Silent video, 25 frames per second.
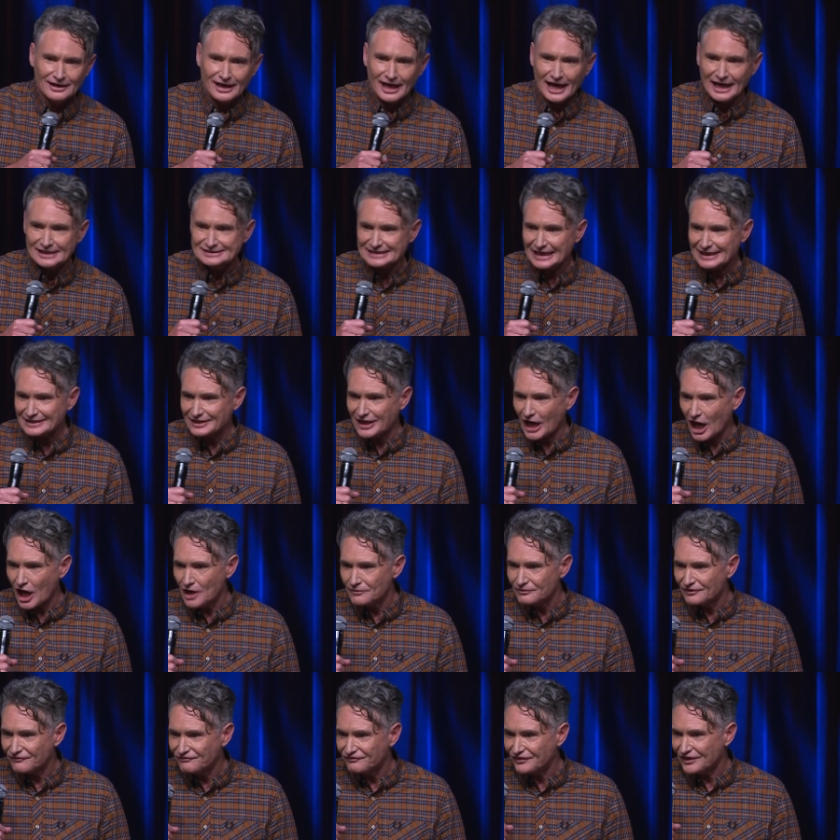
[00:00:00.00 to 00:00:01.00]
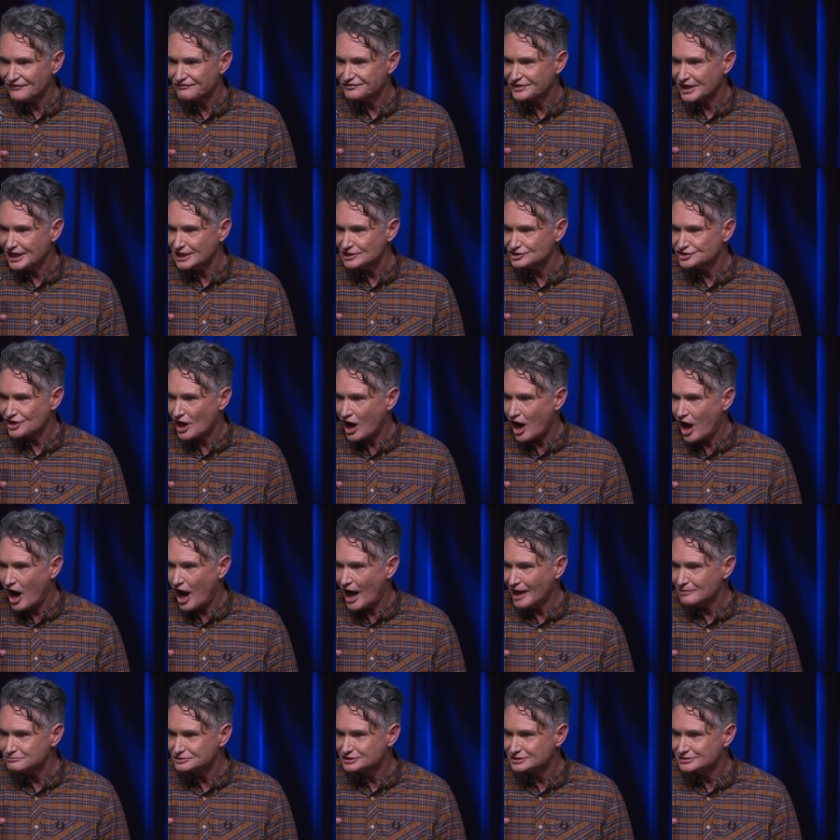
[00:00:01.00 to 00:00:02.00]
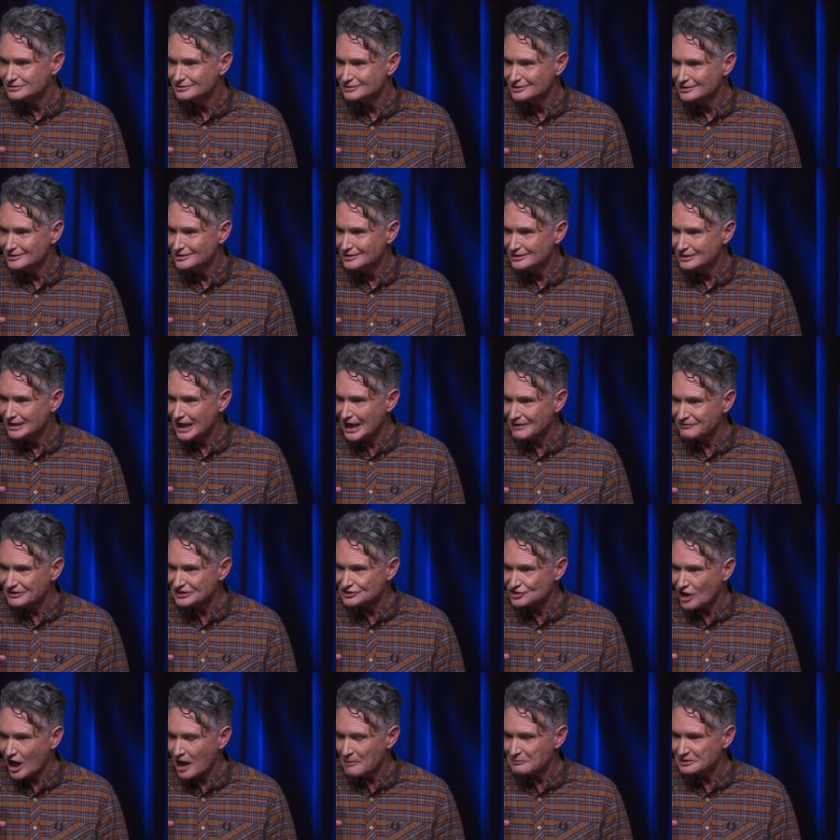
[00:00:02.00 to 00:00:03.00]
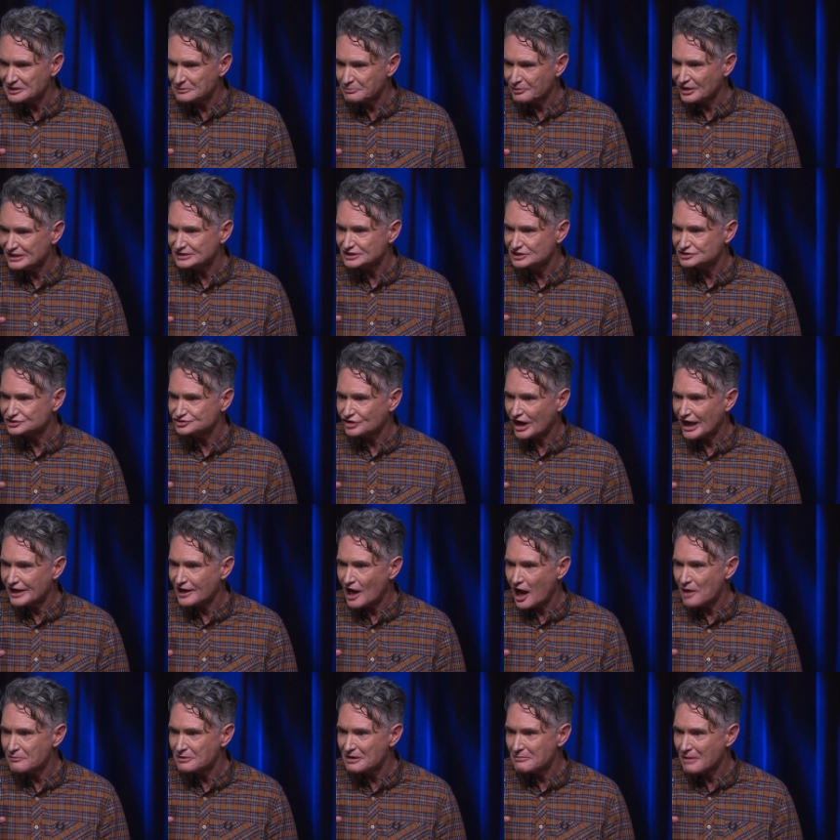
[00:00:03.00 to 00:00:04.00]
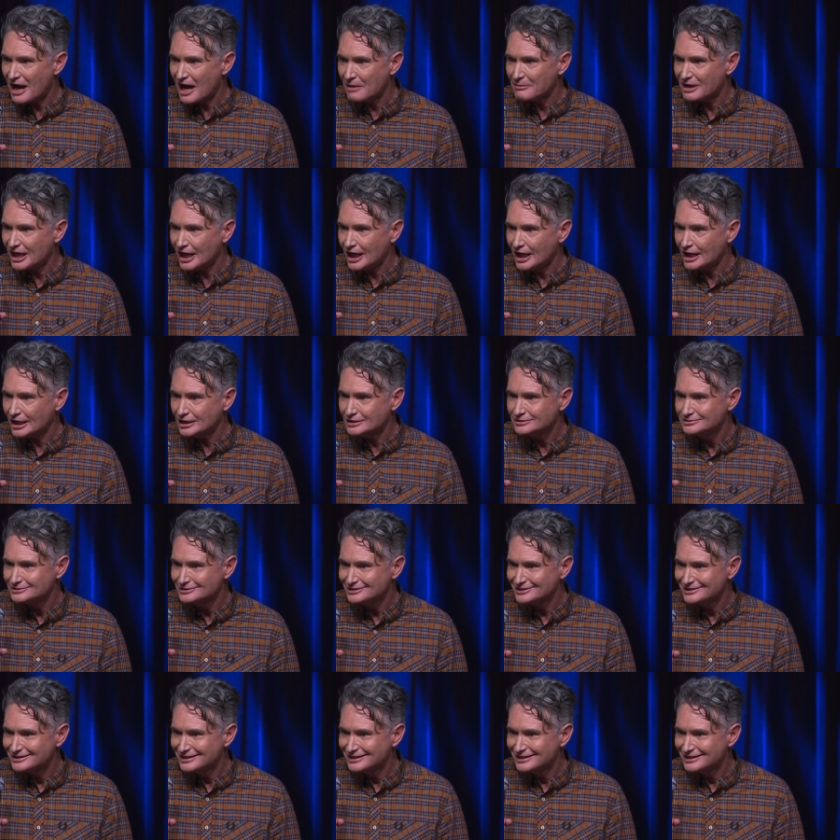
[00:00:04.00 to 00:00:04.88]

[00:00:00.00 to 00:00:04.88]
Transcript: He's had COVID 15 times. Every time he brings it straight home to mummy.